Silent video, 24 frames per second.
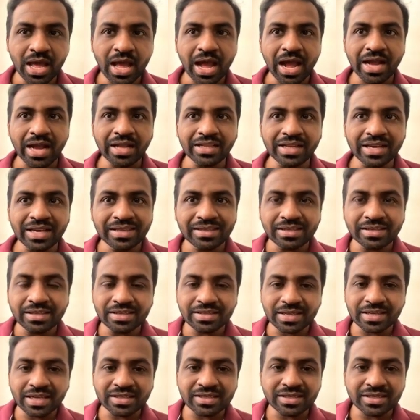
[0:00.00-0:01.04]
and the next
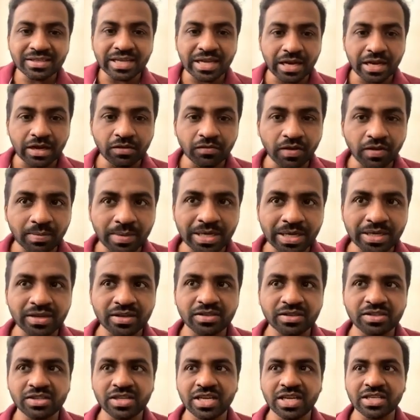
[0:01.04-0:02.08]
stage is the
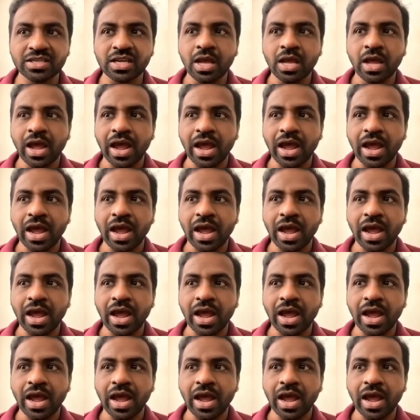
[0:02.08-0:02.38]
inflammatory stage,